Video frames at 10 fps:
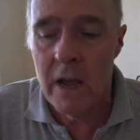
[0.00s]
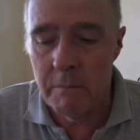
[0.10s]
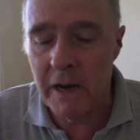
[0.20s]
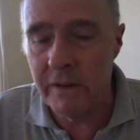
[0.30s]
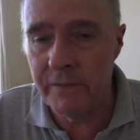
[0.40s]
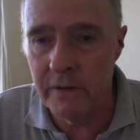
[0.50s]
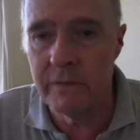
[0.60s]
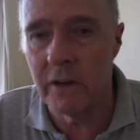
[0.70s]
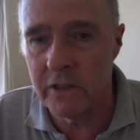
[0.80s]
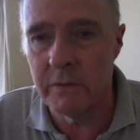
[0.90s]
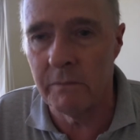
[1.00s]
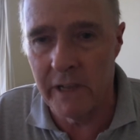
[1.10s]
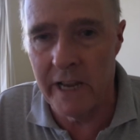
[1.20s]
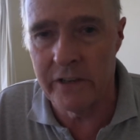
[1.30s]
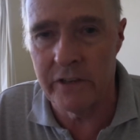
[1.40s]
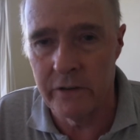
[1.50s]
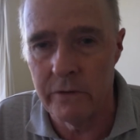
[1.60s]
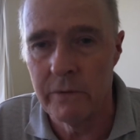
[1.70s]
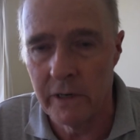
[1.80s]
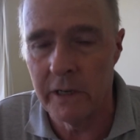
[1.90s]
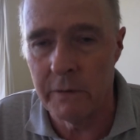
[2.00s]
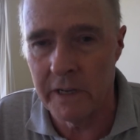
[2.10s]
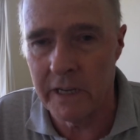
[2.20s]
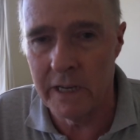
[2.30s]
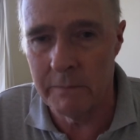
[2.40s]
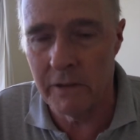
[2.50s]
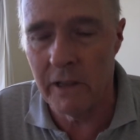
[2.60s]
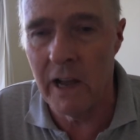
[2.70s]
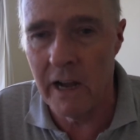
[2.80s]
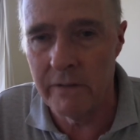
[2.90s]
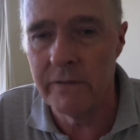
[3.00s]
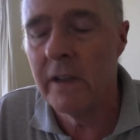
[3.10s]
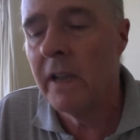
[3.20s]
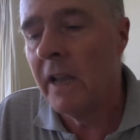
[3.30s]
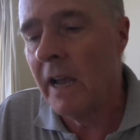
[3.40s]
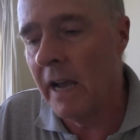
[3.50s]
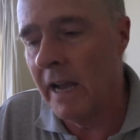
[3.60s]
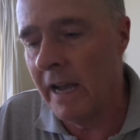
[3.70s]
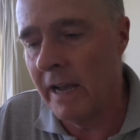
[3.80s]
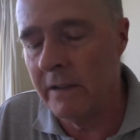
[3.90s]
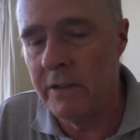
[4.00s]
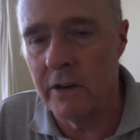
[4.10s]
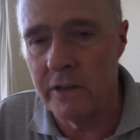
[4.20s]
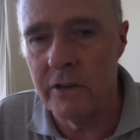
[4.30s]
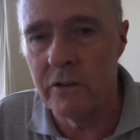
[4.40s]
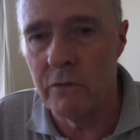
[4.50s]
But if you've got some plants that you really want to keep alive, you can use